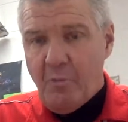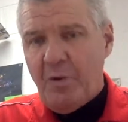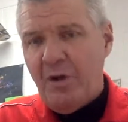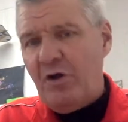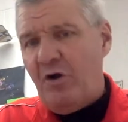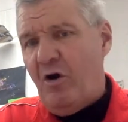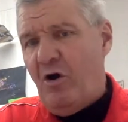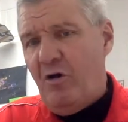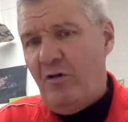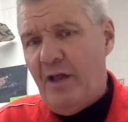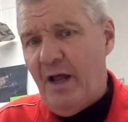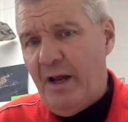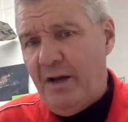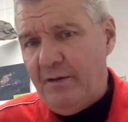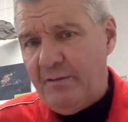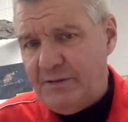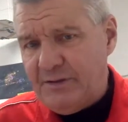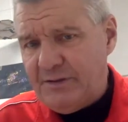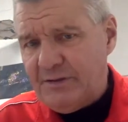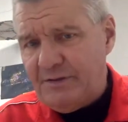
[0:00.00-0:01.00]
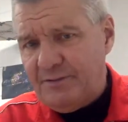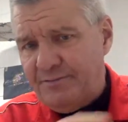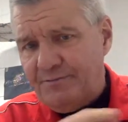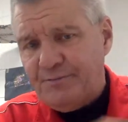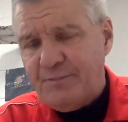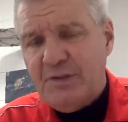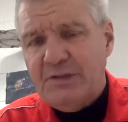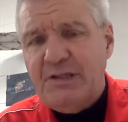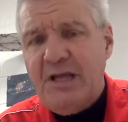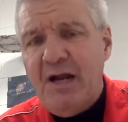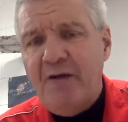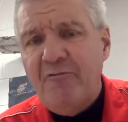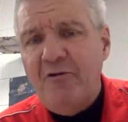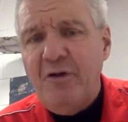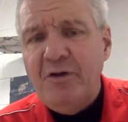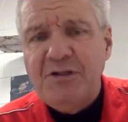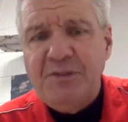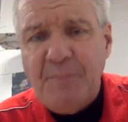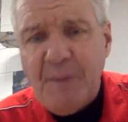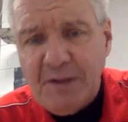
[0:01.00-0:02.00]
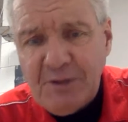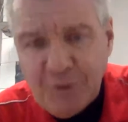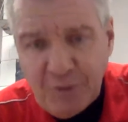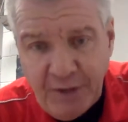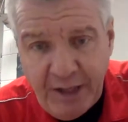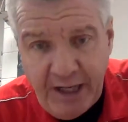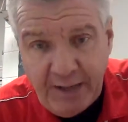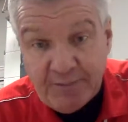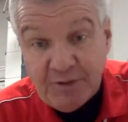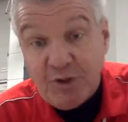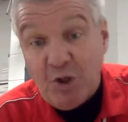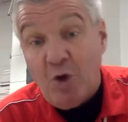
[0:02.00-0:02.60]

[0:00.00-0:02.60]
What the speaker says: we call that, it's got a really special name.